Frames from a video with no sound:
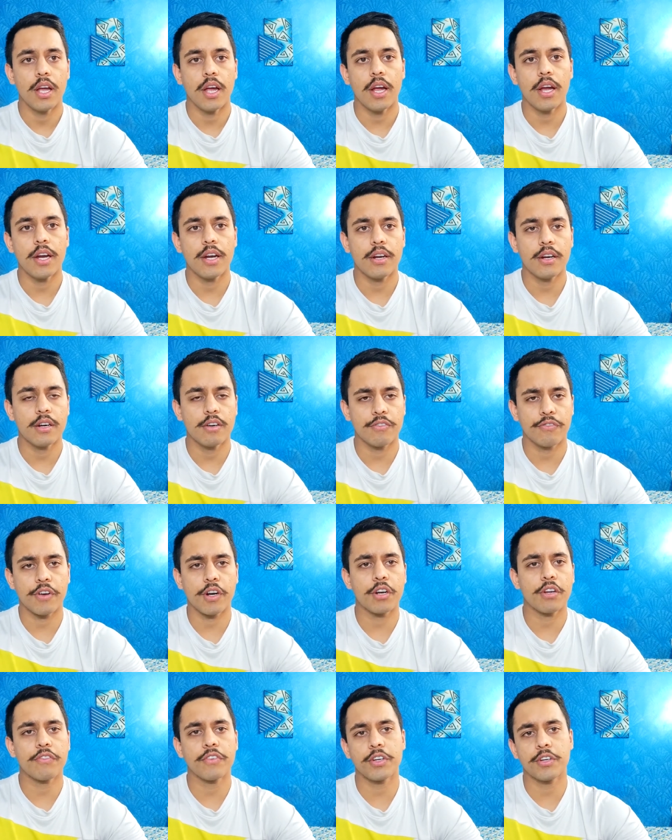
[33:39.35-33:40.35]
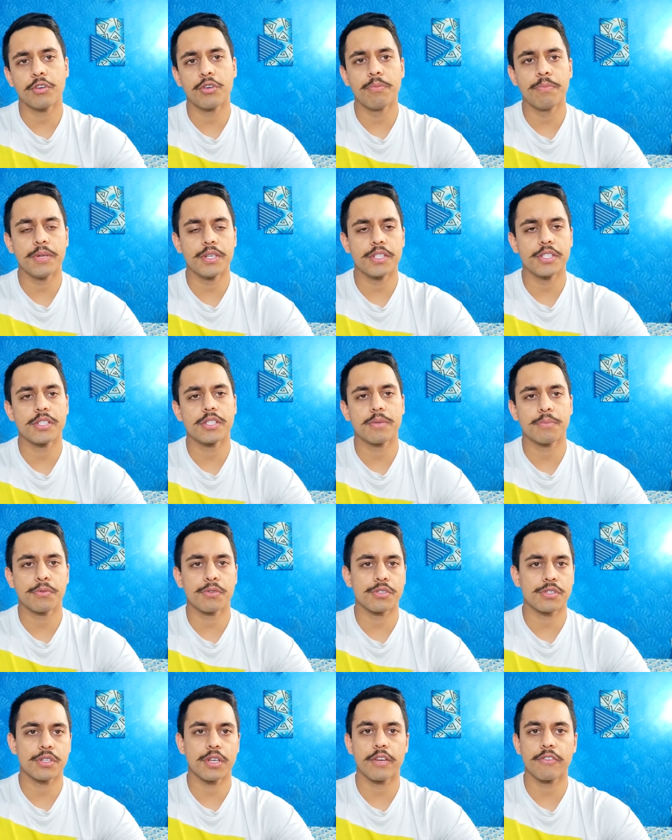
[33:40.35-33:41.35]
And in front of your group, you're just
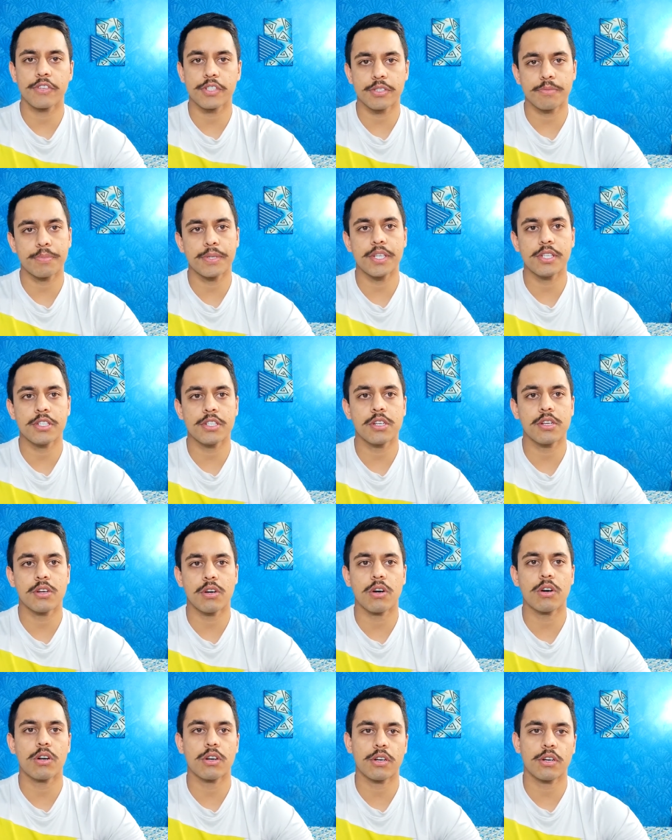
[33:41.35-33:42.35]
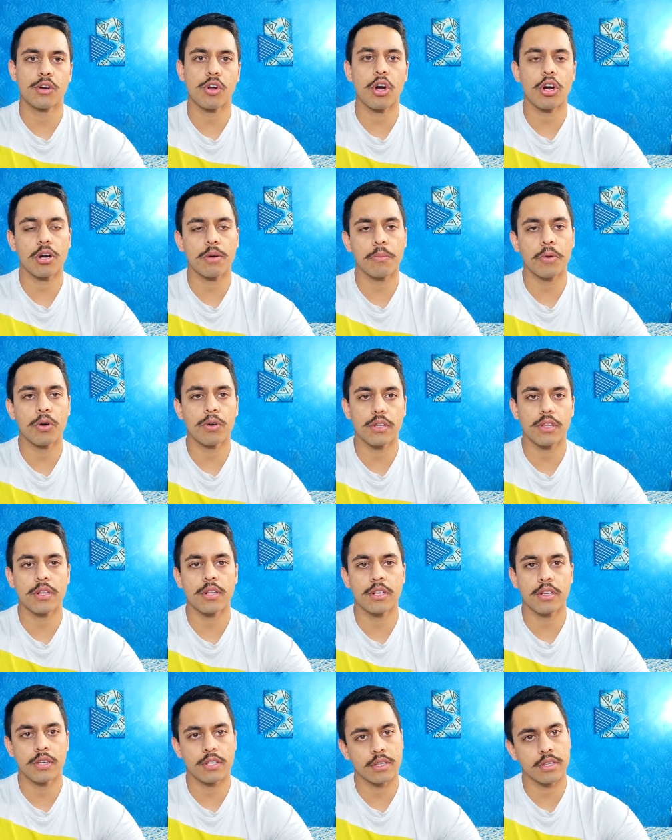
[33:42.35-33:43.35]
supposed to give a speech or talk
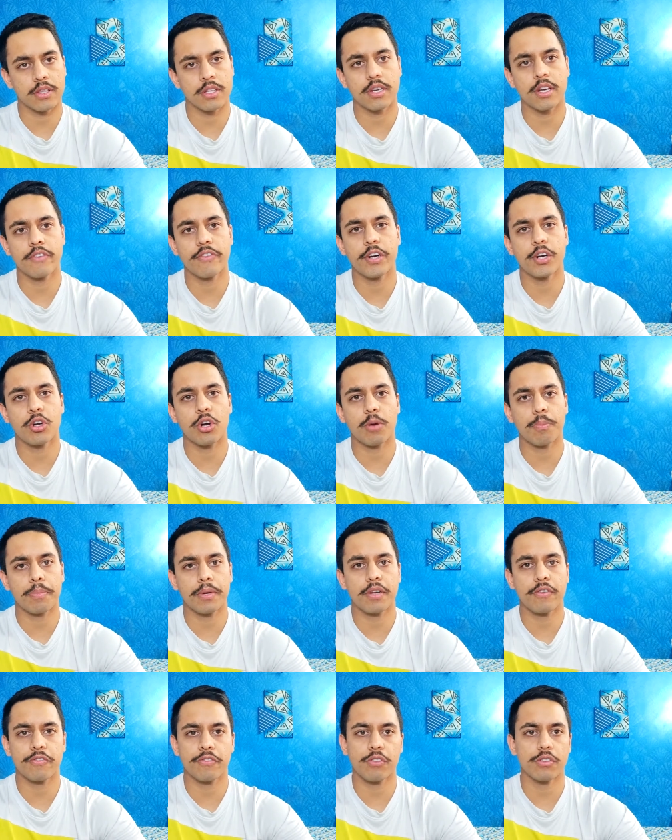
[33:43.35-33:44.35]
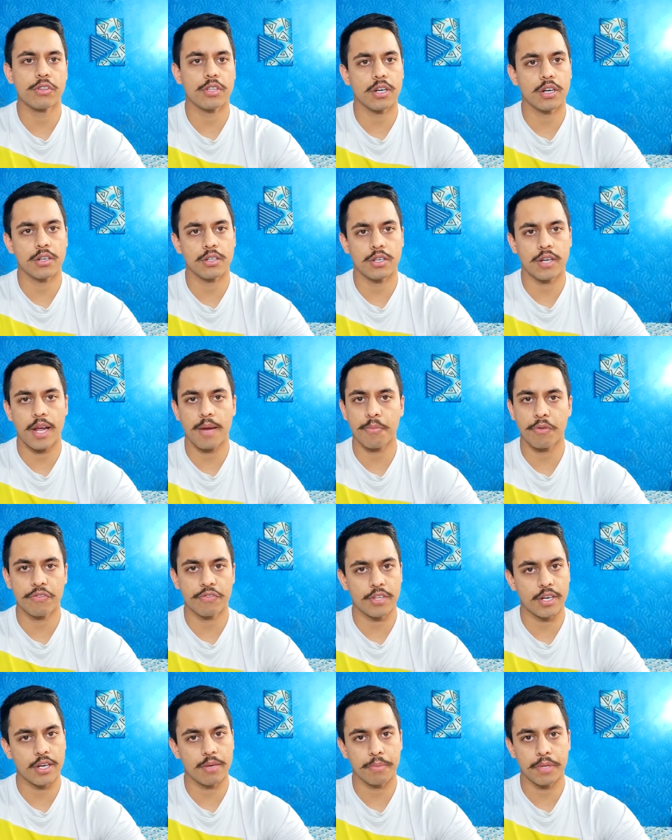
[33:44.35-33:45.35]
about the given topic for time
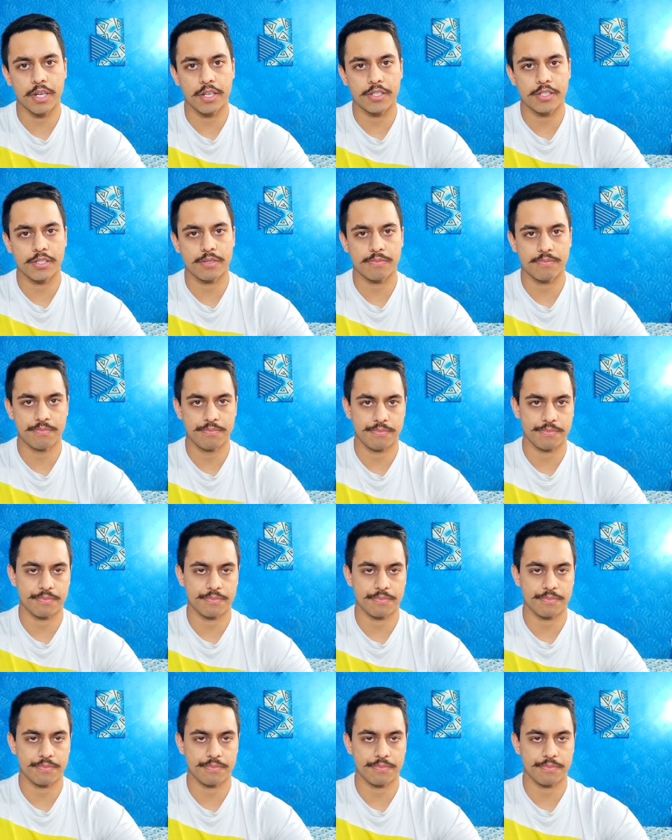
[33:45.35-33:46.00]
of 3 minutes.